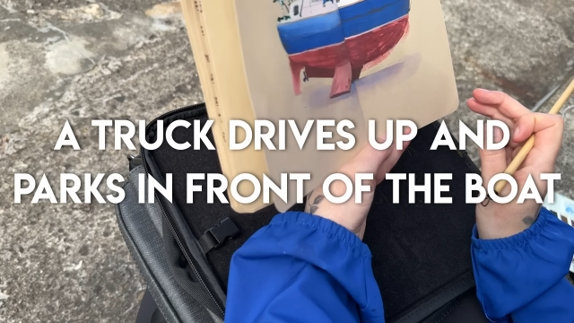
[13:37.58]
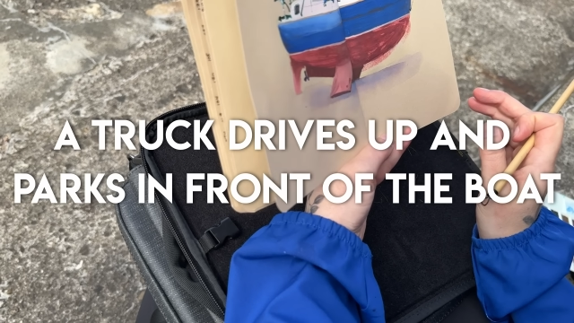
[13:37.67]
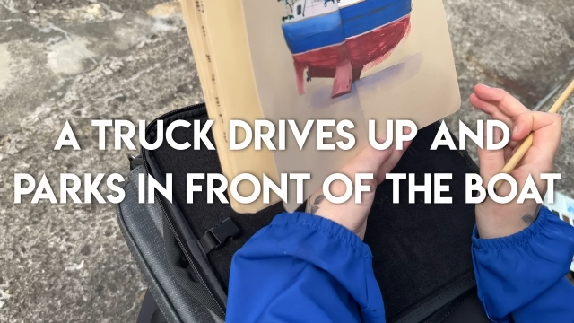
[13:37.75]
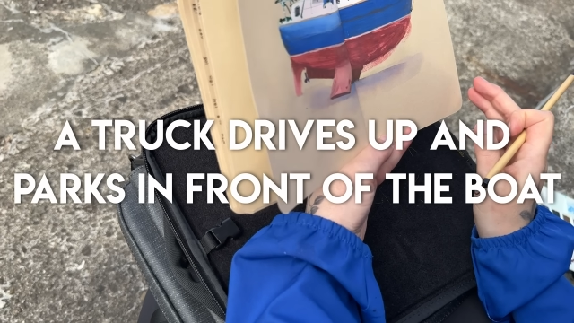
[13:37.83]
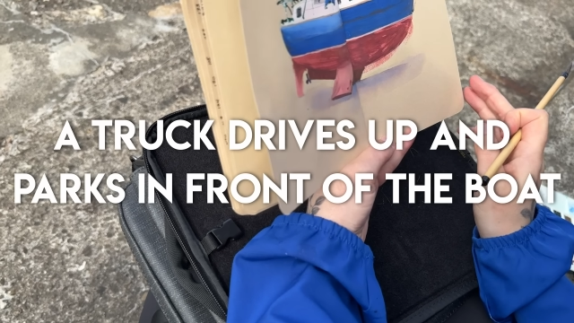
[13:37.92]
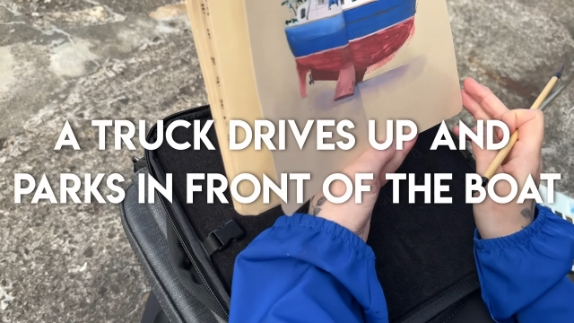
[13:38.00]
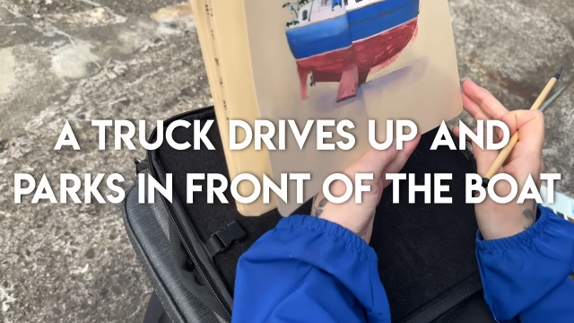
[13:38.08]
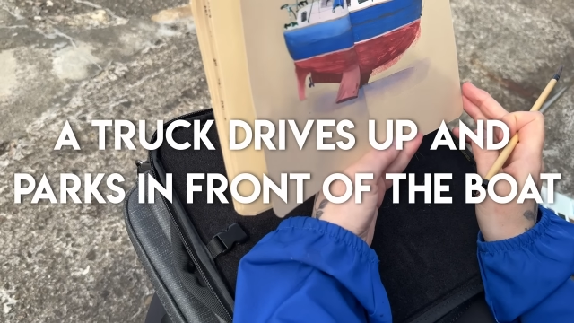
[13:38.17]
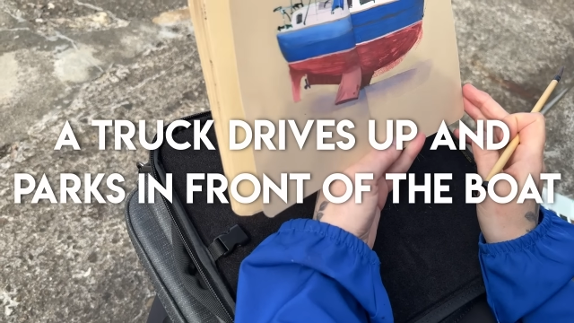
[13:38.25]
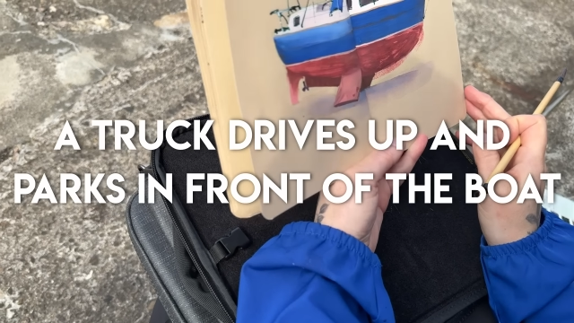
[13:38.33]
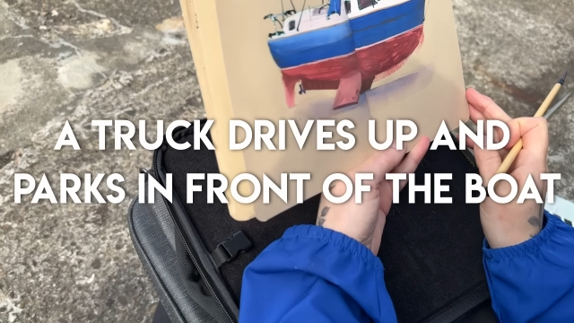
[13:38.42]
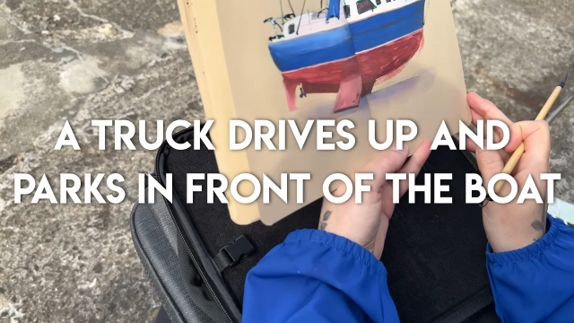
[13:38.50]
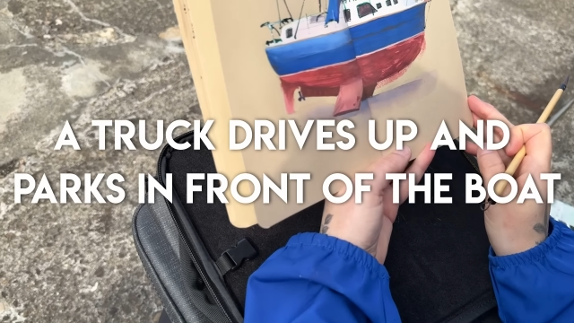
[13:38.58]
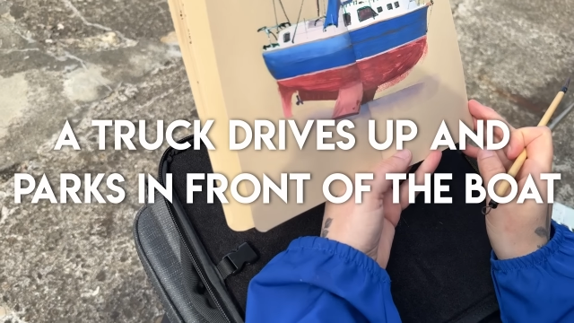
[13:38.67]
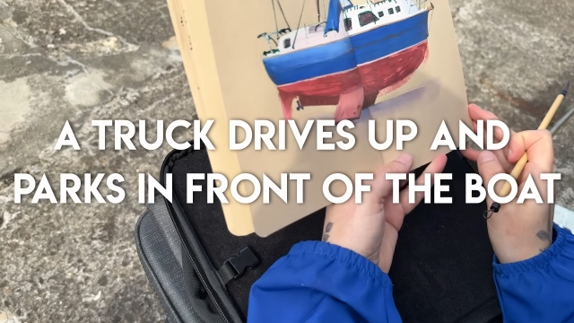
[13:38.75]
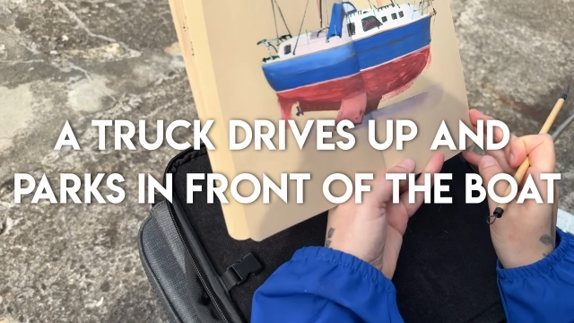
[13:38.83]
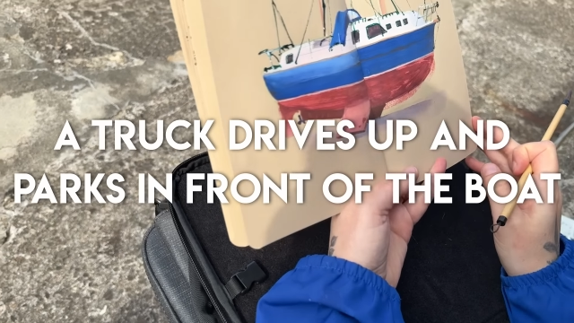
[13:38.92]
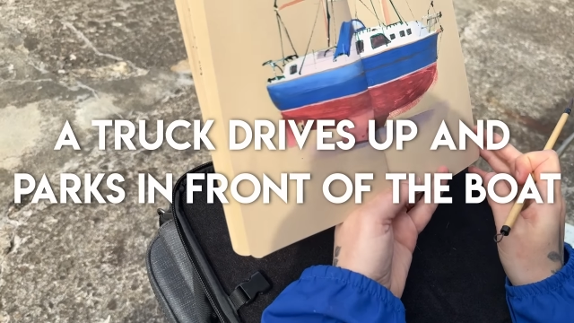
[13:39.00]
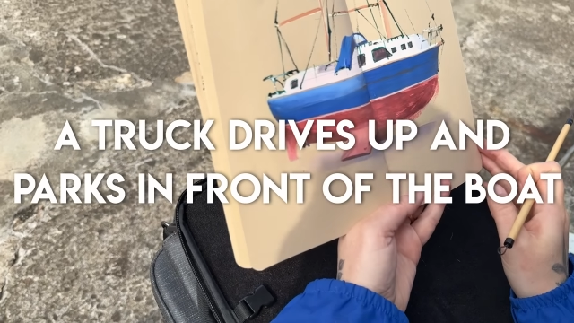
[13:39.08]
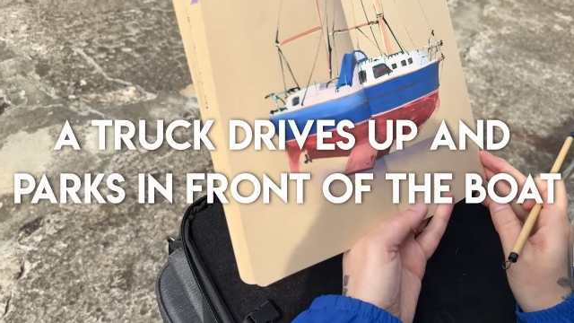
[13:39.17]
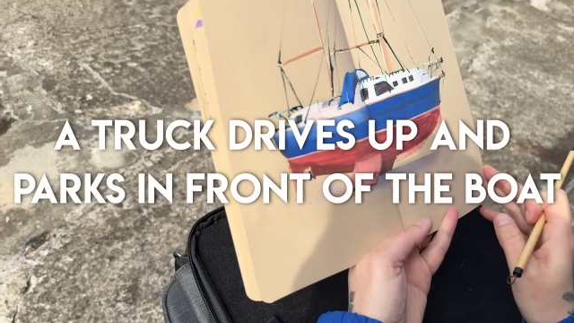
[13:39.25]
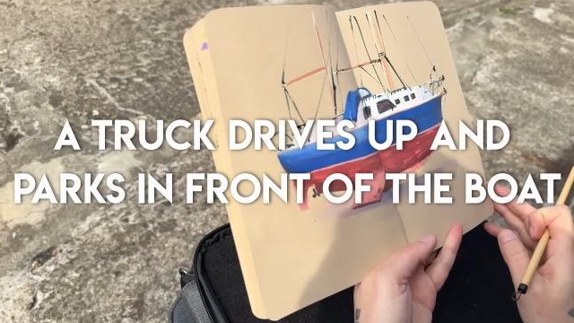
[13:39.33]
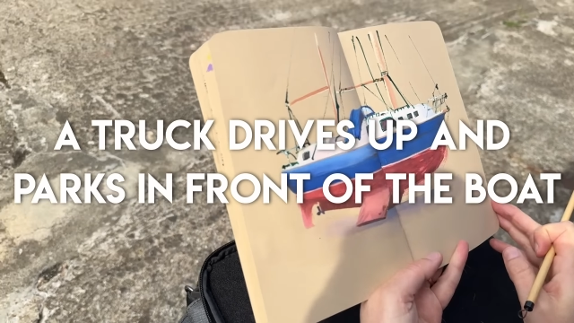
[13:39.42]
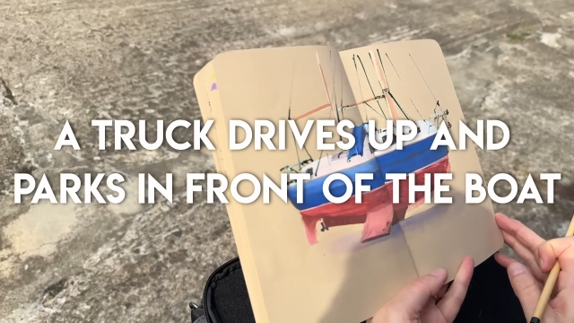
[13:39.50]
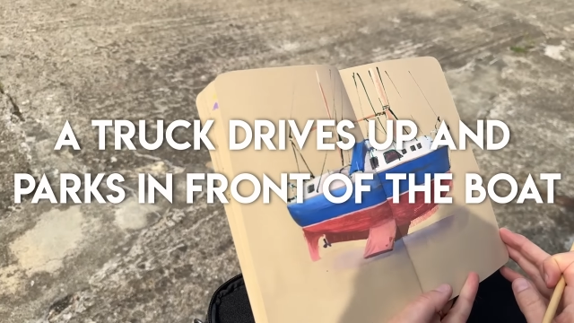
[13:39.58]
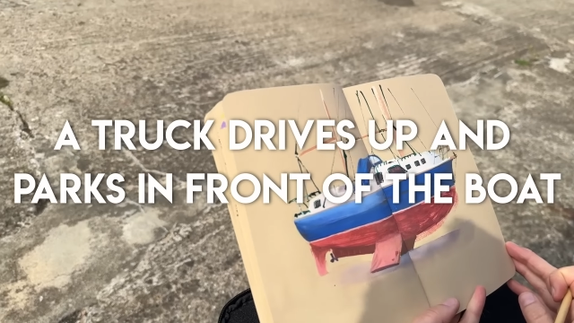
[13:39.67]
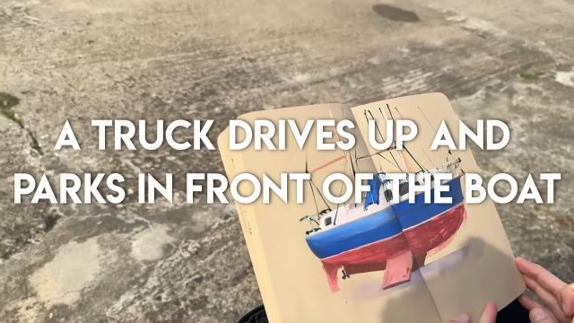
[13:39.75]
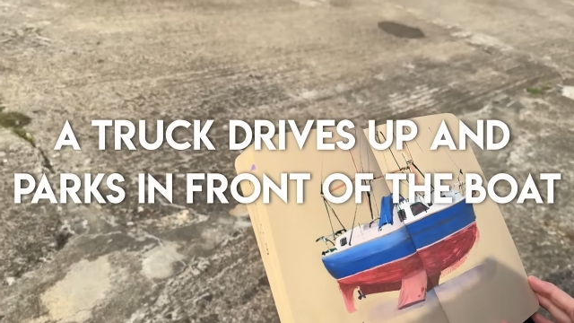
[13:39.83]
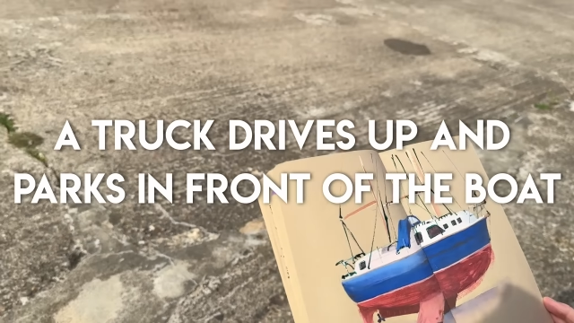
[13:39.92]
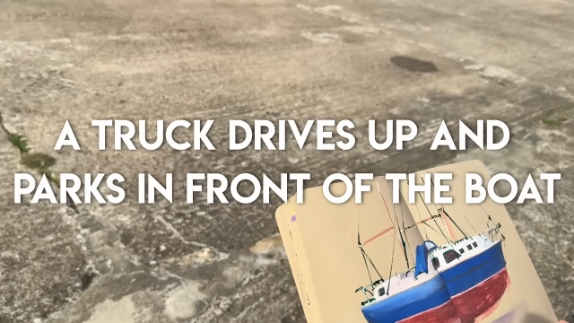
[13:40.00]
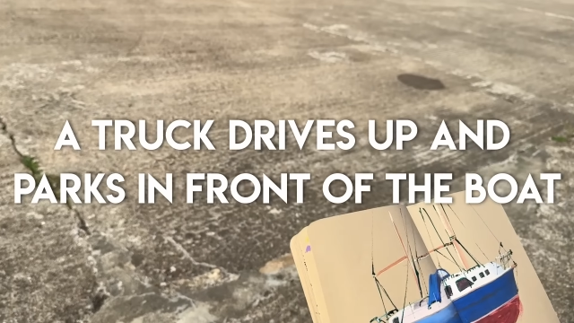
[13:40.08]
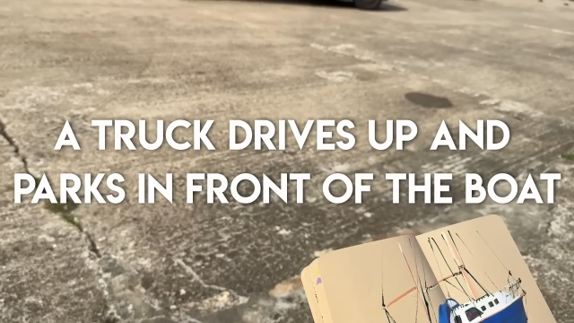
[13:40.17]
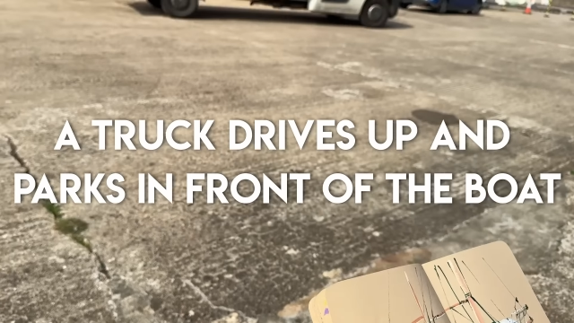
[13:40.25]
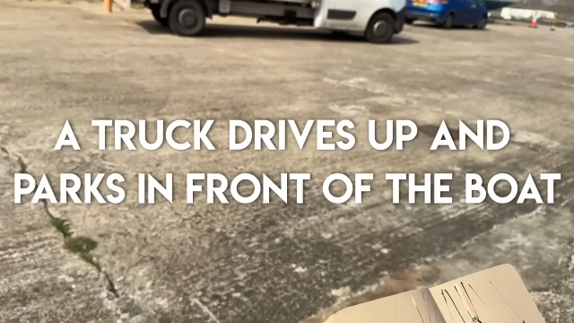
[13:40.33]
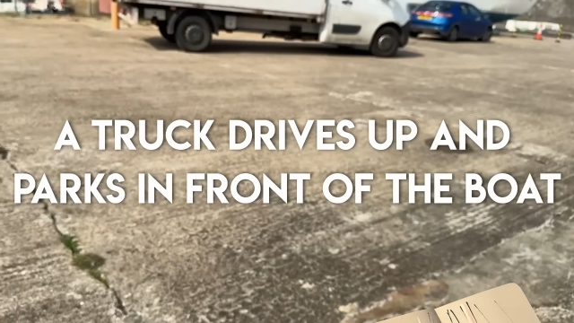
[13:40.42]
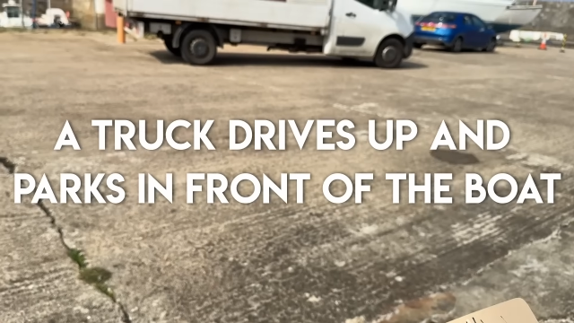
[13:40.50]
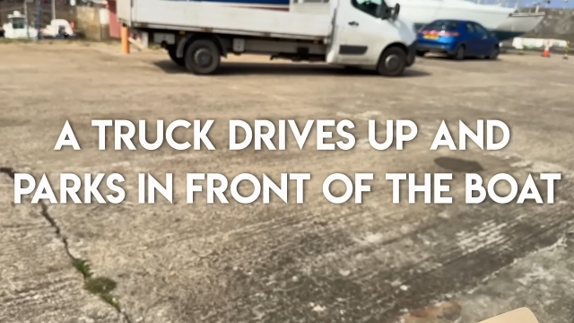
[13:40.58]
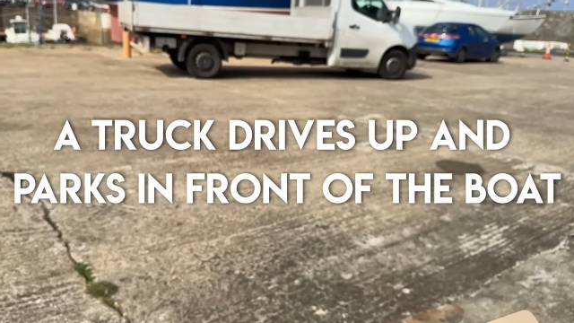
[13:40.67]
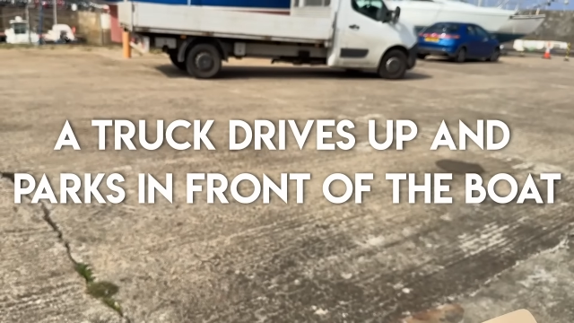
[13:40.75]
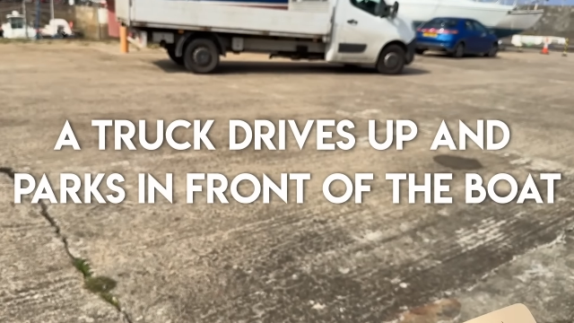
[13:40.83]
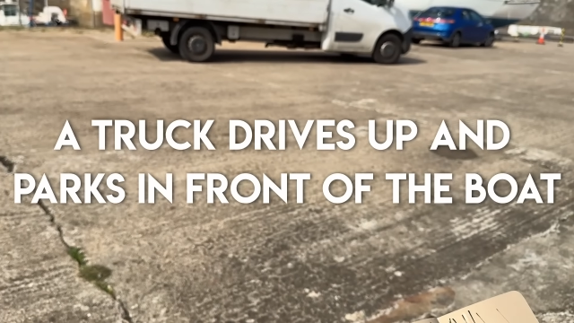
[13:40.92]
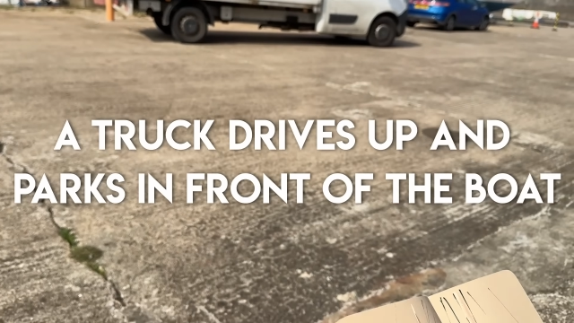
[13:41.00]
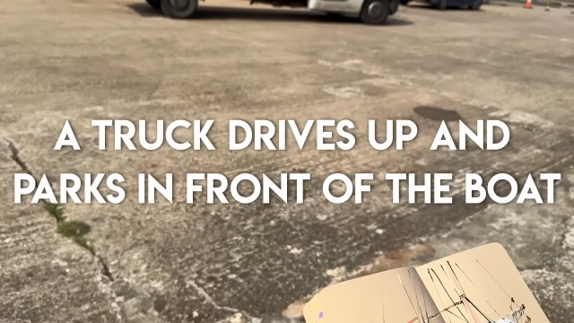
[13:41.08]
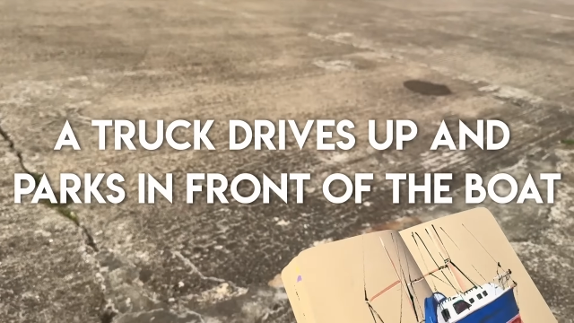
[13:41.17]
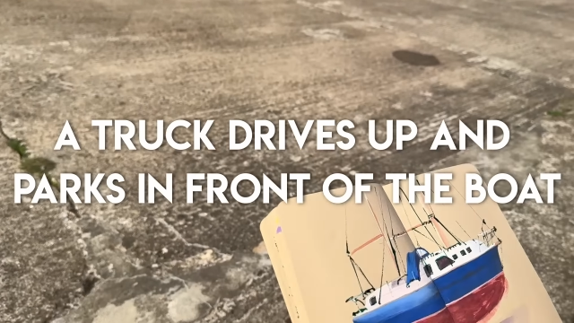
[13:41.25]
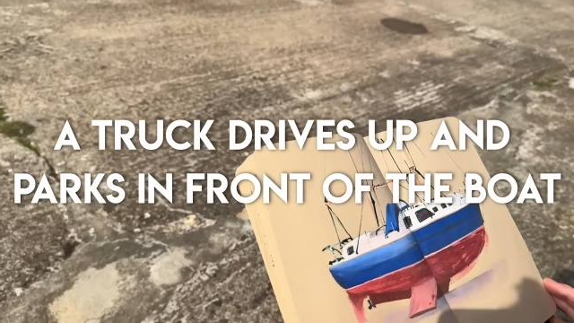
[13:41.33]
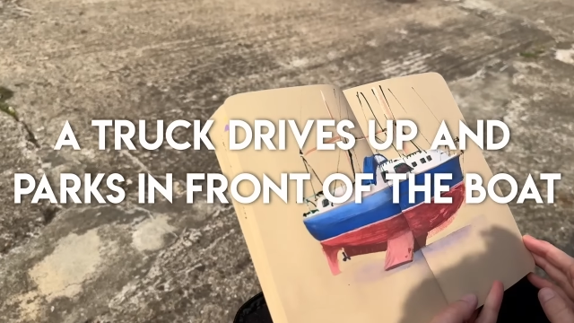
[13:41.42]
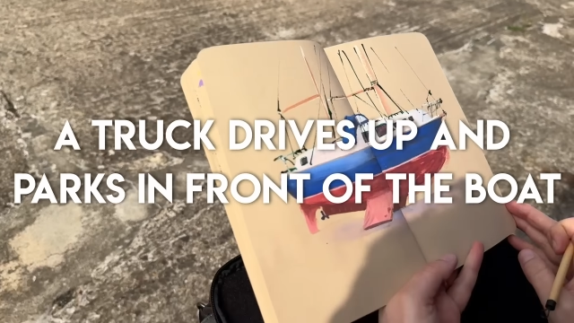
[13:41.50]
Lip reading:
Nobody's mouth can be seen.